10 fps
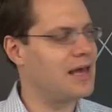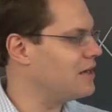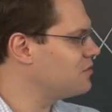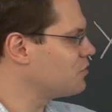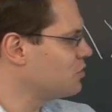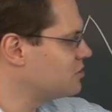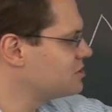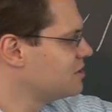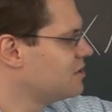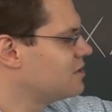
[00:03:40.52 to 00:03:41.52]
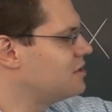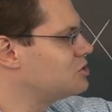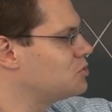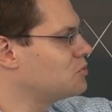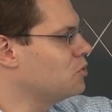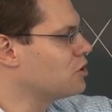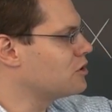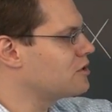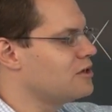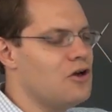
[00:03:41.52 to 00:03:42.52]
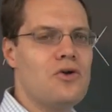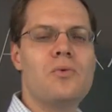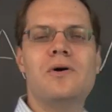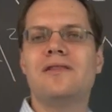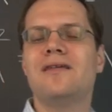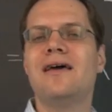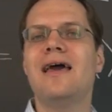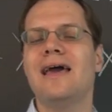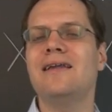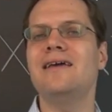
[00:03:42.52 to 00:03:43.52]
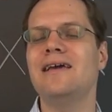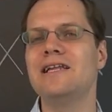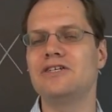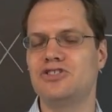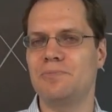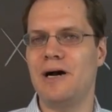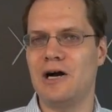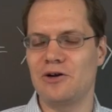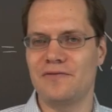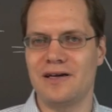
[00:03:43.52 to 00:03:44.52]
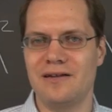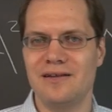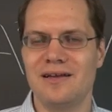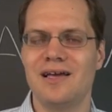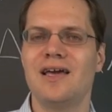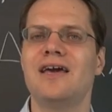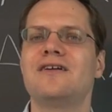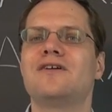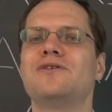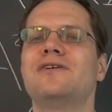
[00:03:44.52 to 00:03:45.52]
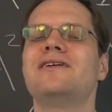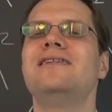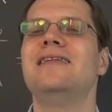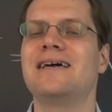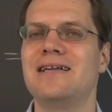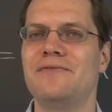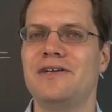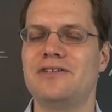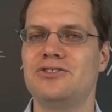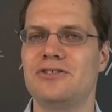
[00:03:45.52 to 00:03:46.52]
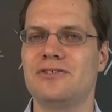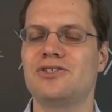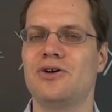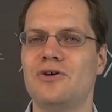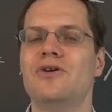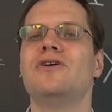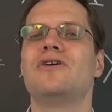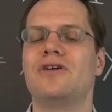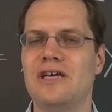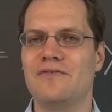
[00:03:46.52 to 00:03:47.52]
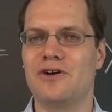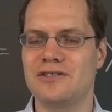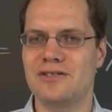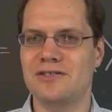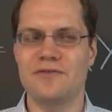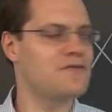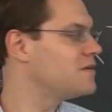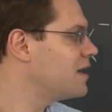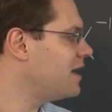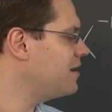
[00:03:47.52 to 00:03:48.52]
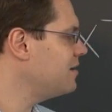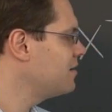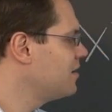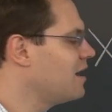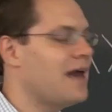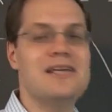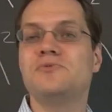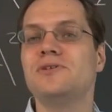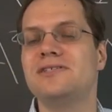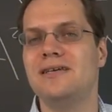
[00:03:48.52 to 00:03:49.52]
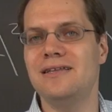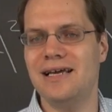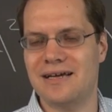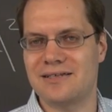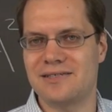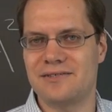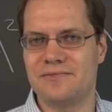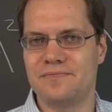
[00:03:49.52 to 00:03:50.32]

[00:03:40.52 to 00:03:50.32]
And of course, this would work with any integer power of n, including negative integers, so inverses of a, as we'll see next.